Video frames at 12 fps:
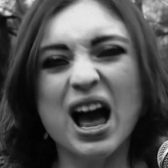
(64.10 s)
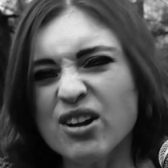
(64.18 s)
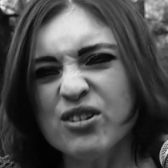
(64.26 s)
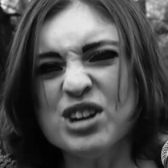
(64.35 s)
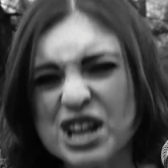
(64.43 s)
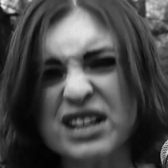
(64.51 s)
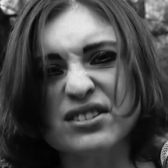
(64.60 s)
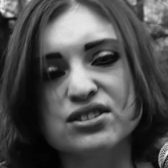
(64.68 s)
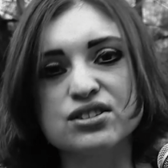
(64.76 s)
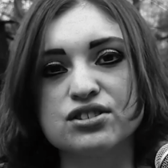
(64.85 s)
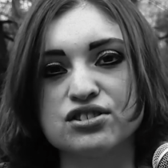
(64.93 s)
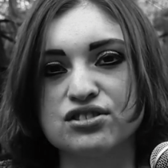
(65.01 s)
I don't need
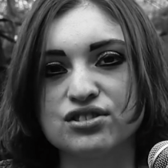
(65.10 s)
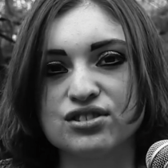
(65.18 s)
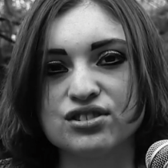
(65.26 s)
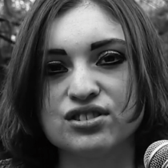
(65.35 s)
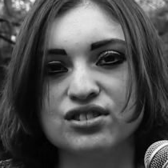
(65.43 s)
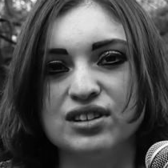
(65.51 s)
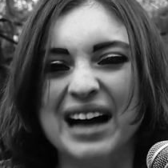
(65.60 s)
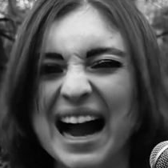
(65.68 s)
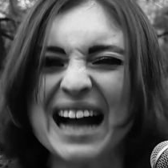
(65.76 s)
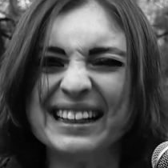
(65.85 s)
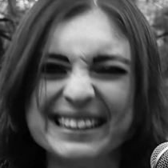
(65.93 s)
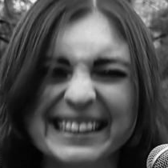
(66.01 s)
scissors.
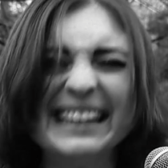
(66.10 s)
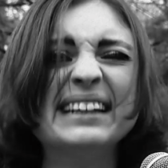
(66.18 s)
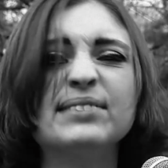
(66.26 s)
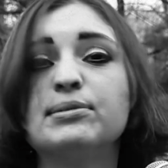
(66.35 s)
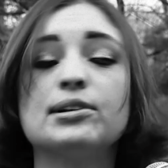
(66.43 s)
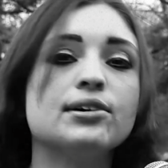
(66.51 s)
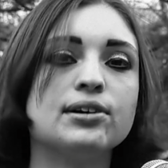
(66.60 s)
I don't need them at